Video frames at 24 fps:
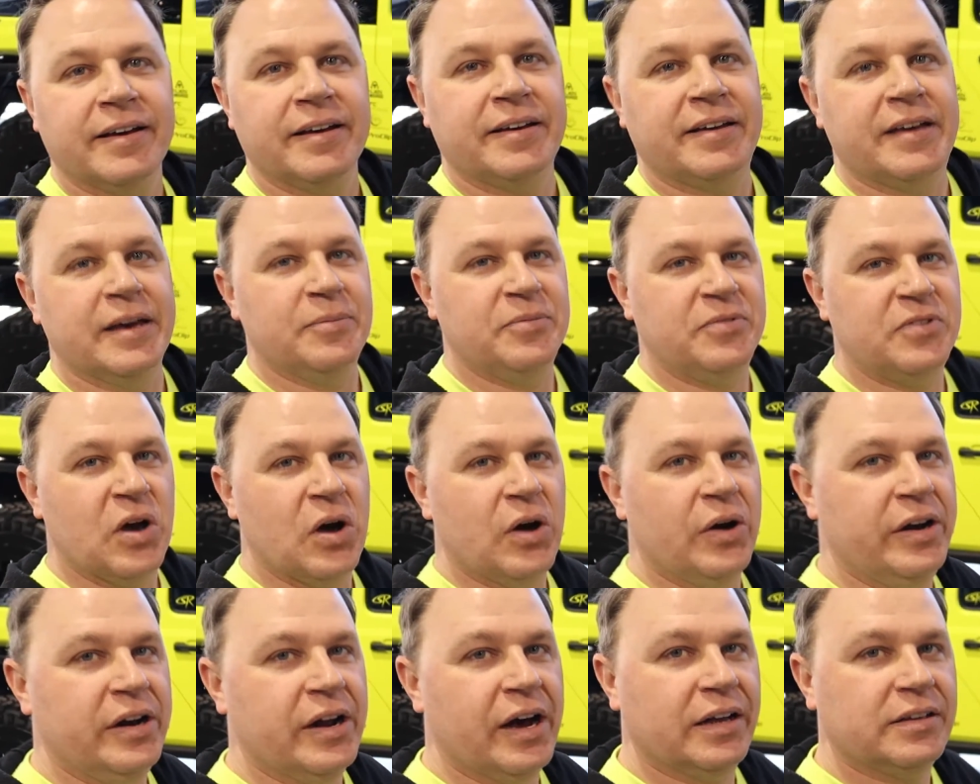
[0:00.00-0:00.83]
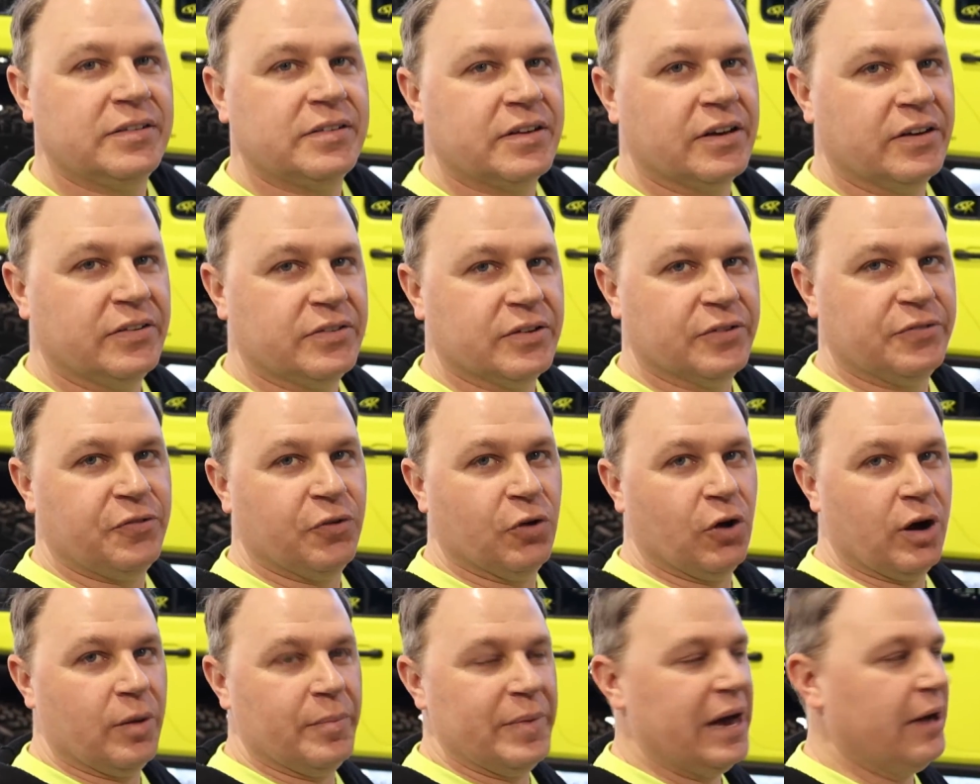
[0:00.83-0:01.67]
Kim's going nuts because the
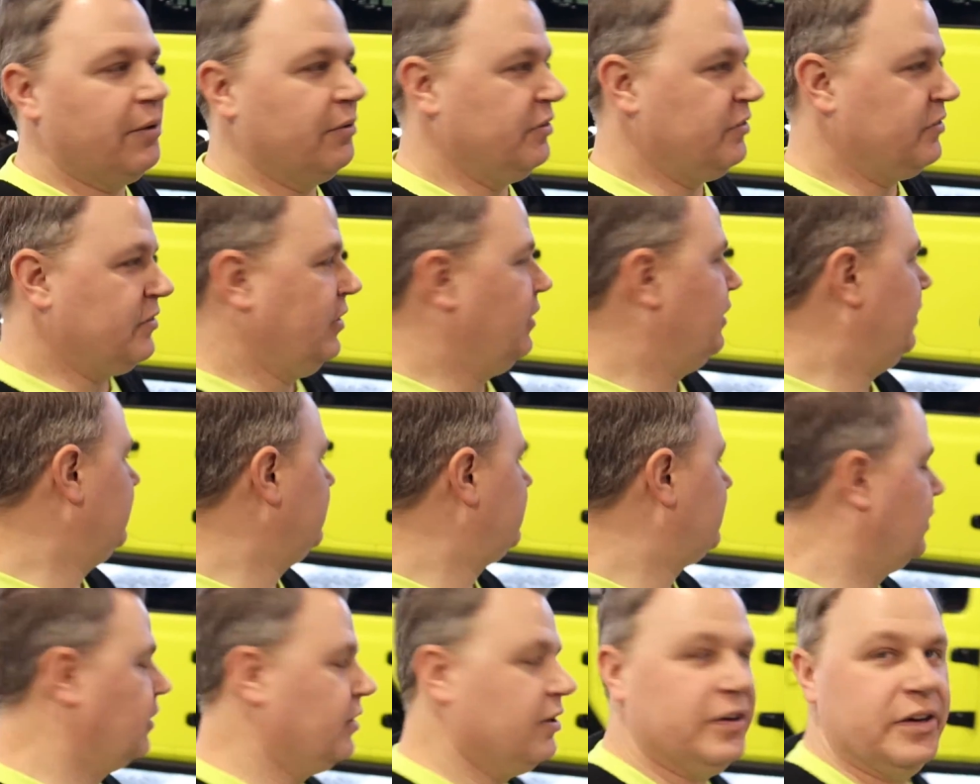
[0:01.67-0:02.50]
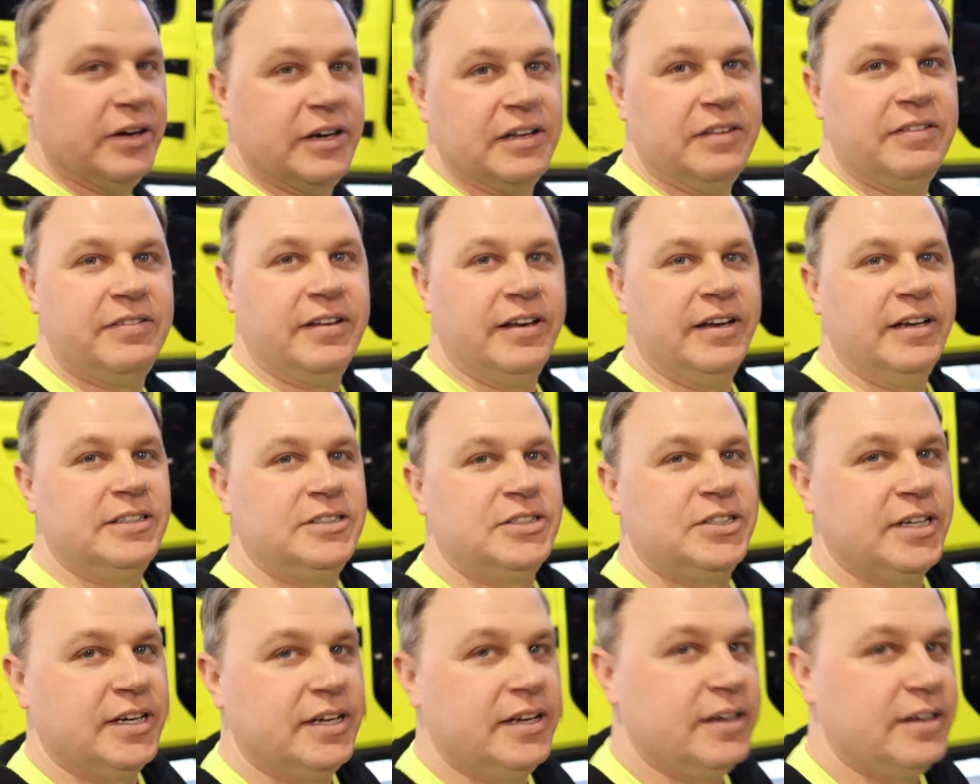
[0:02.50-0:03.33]
floor mat was dirty, so you can see
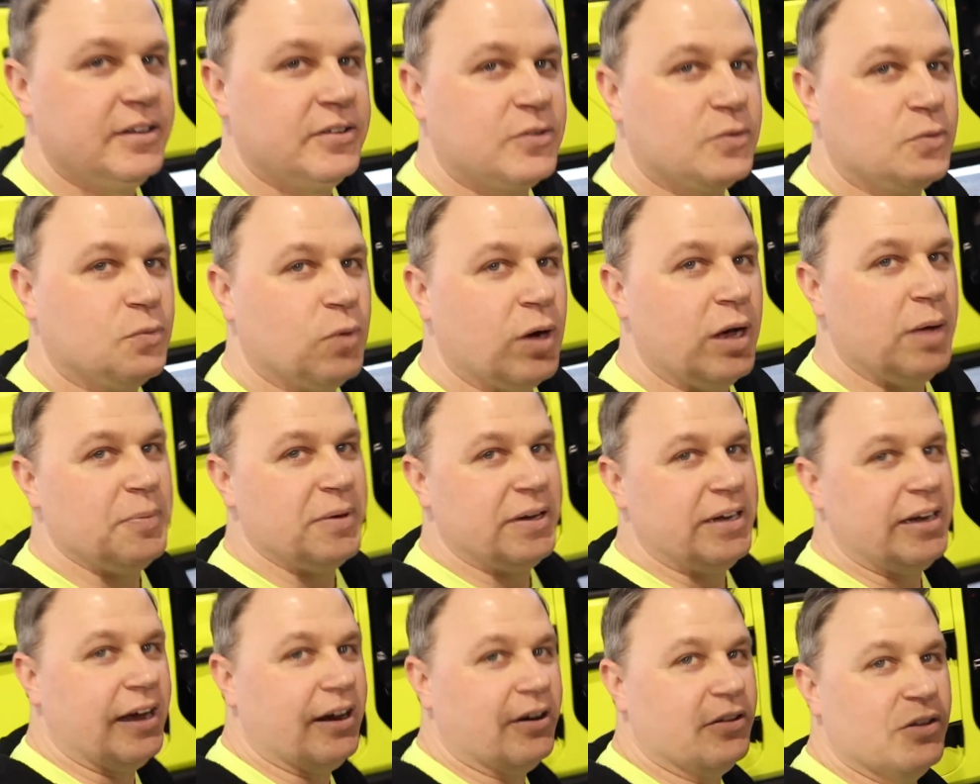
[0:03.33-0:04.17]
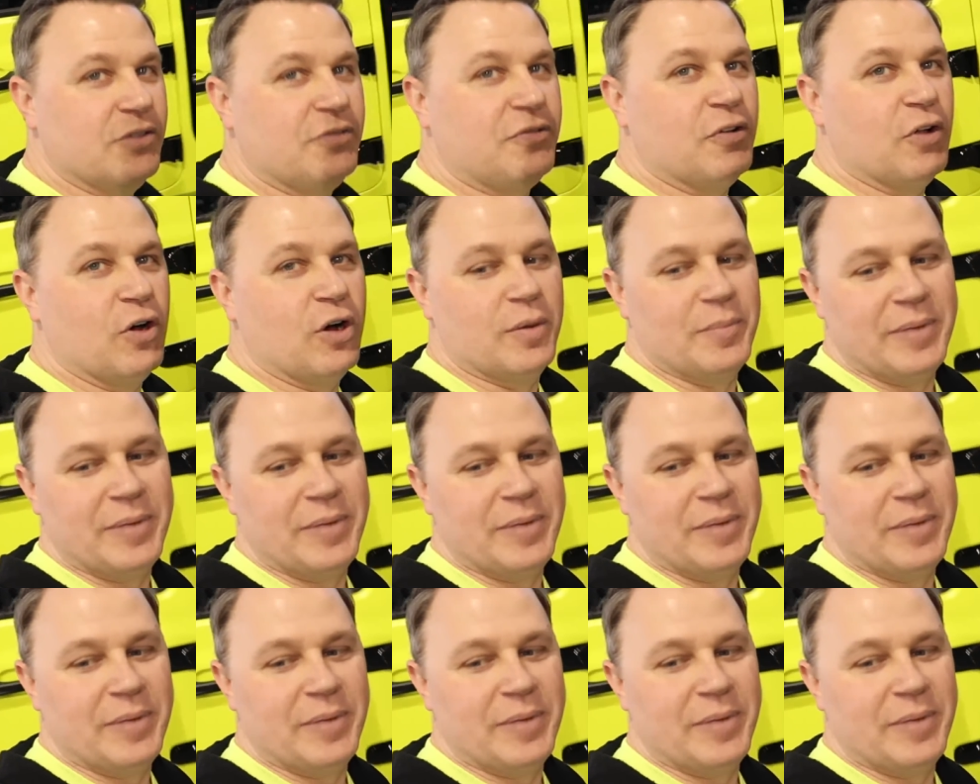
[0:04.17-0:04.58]
she is wiping down the floor